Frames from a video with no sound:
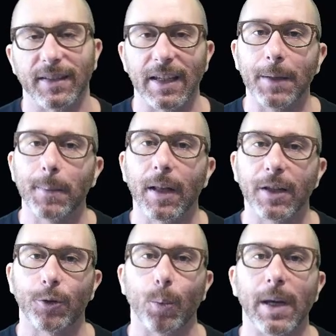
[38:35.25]
Email
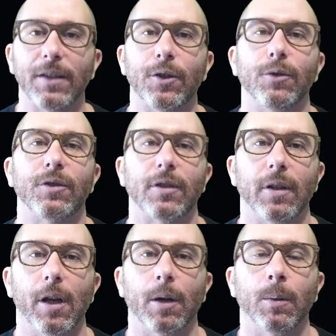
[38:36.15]
is way too
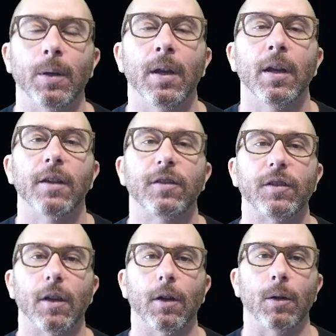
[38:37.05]
slow.
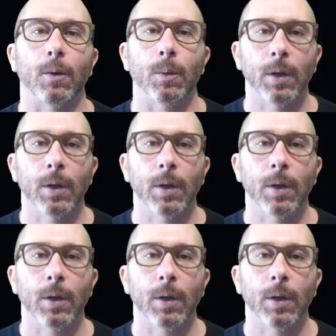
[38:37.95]
So